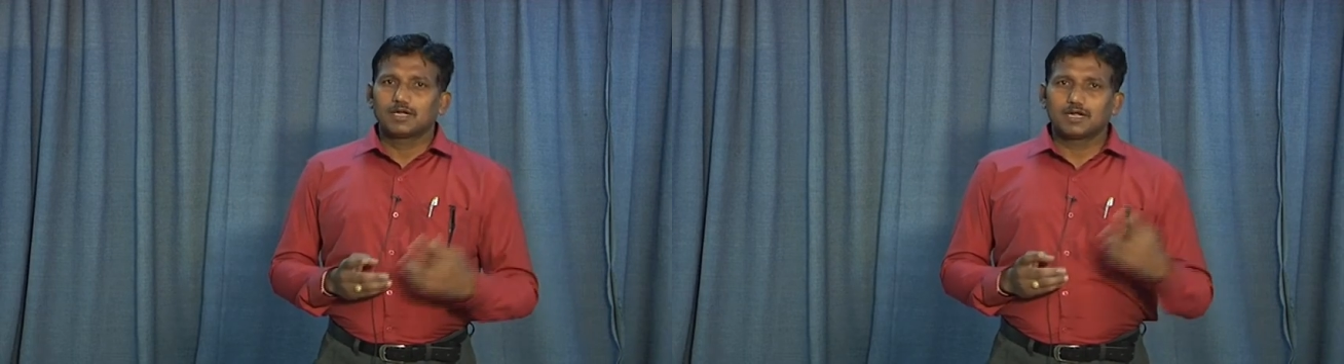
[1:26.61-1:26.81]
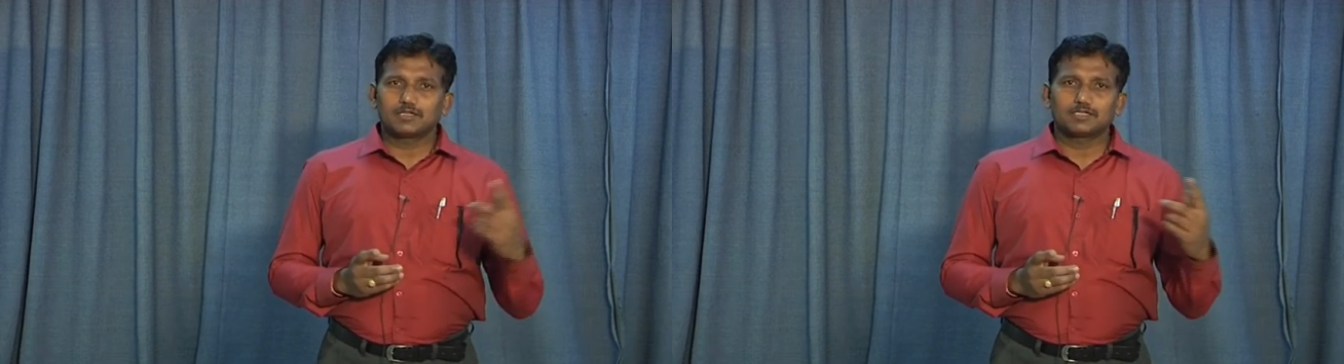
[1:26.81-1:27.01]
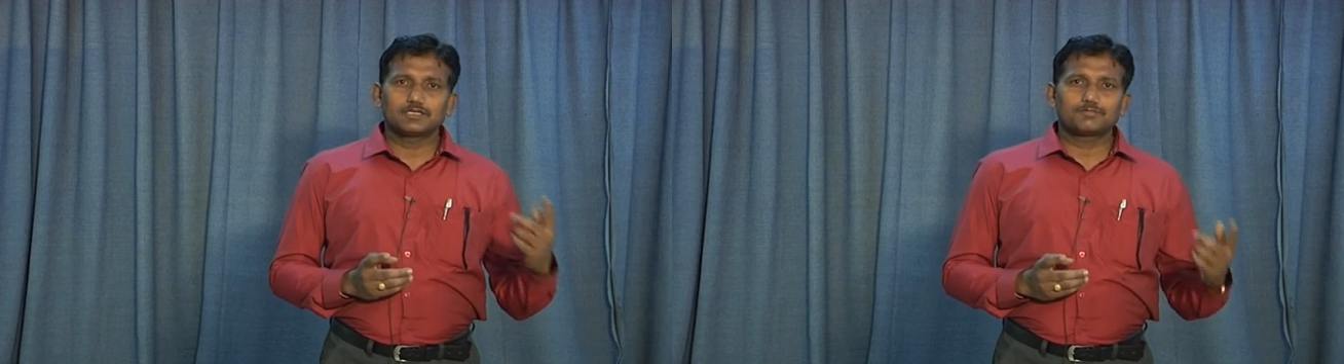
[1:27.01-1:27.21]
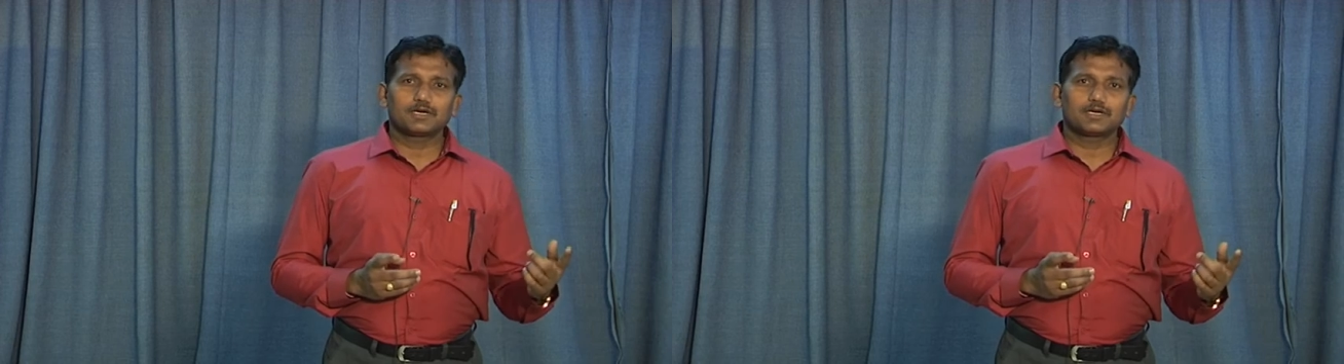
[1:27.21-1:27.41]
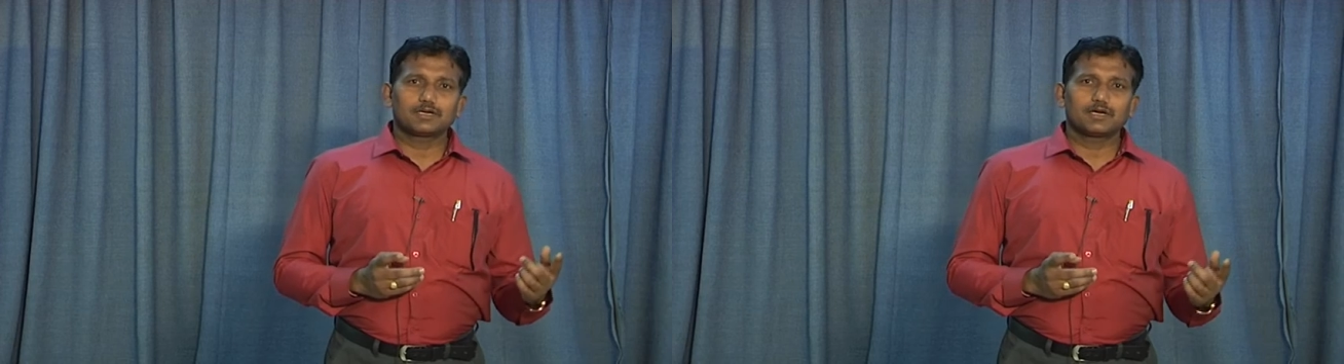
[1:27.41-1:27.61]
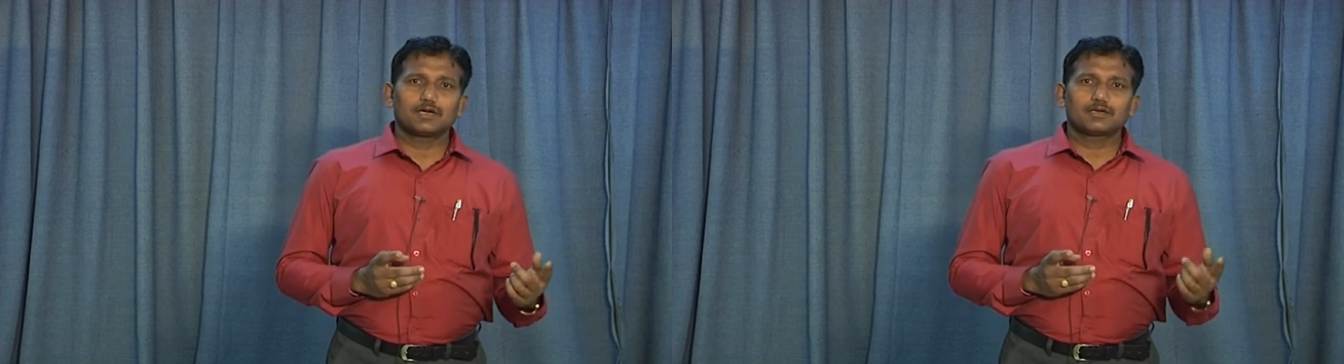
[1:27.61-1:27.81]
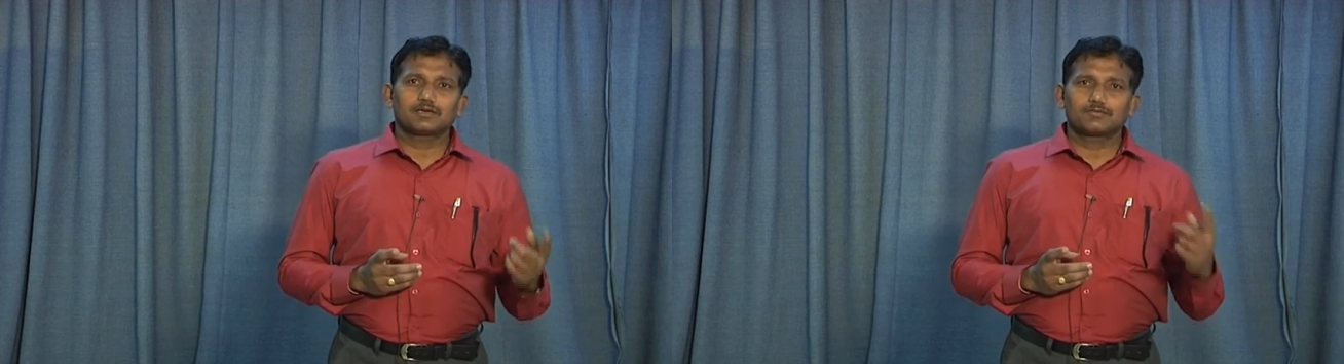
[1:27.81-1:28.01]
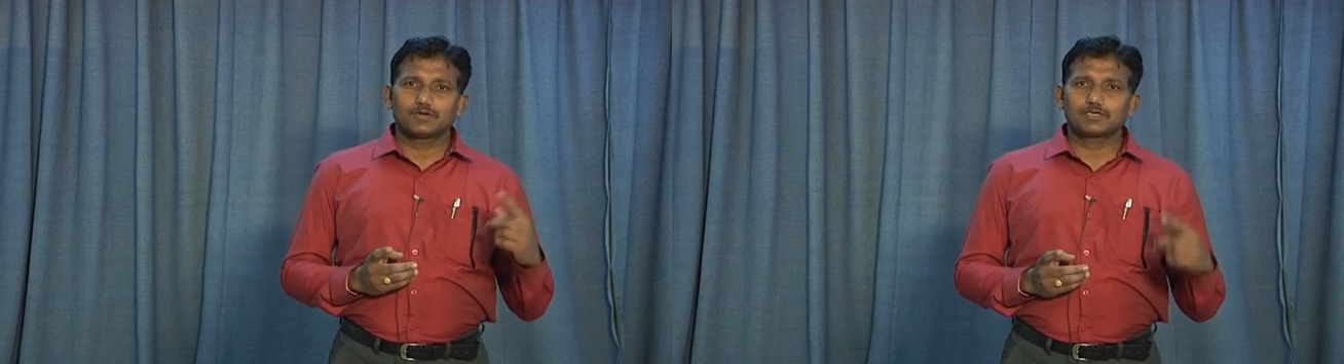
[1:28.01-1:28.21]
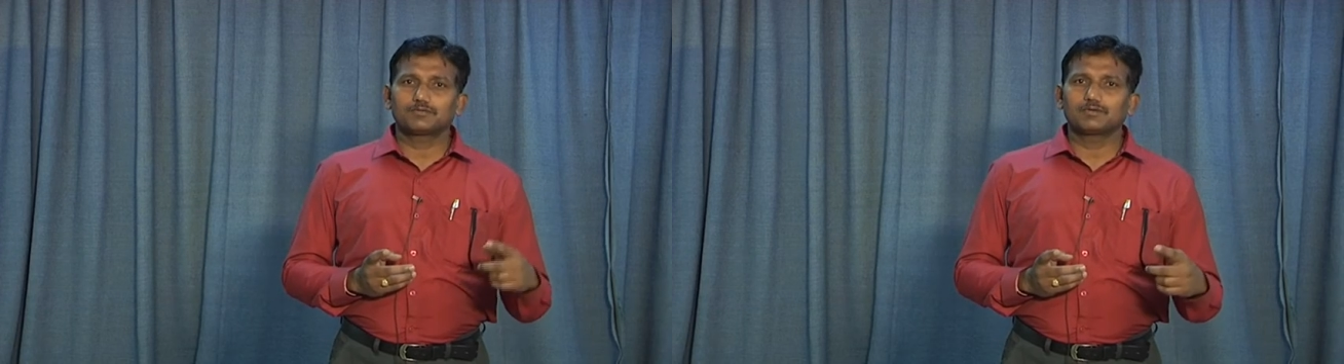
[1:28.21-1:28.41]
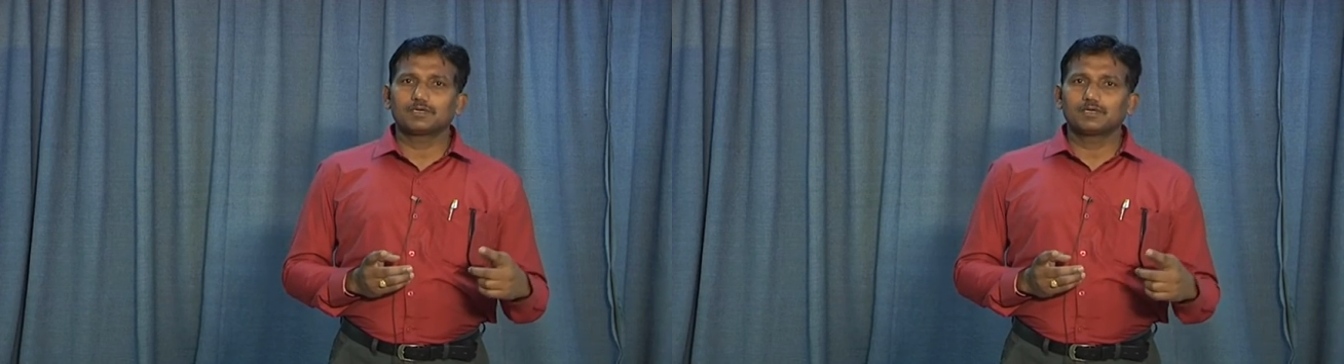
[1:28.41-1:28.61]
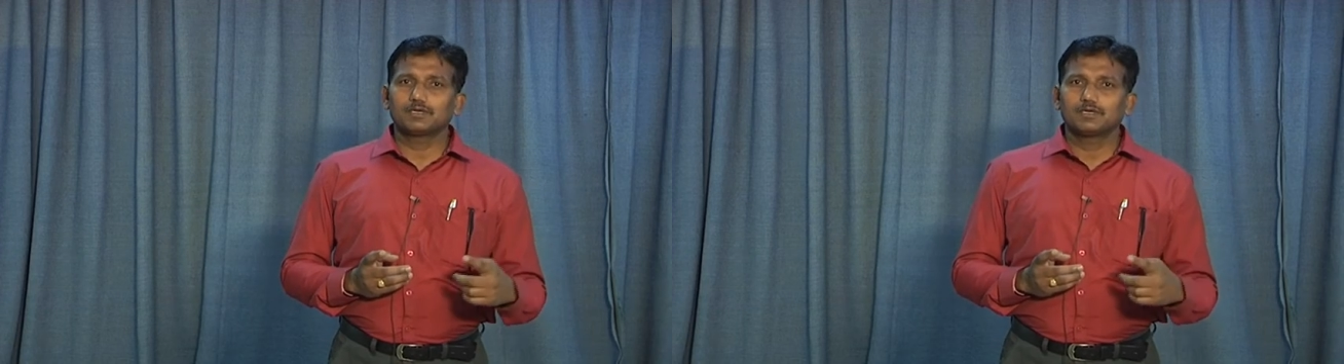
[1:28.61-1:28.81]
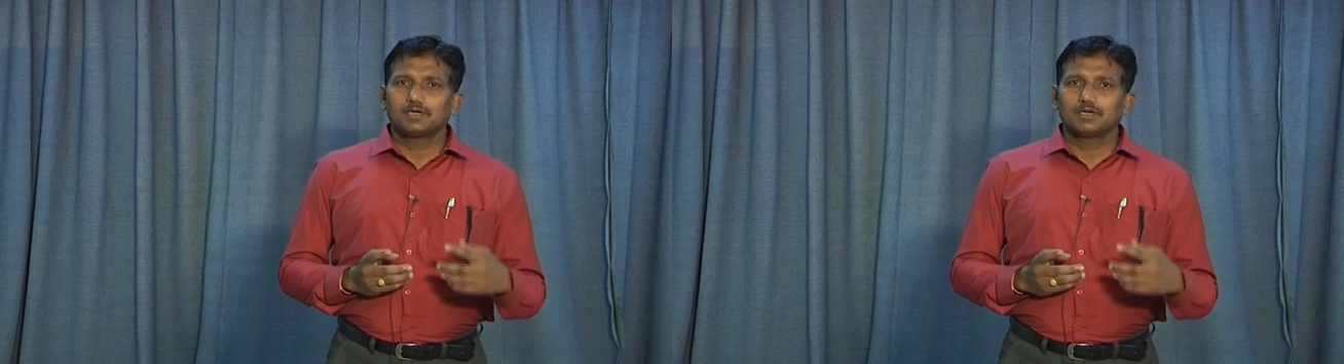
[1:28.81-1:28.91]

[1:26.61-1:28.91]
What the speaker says: and these parental line first be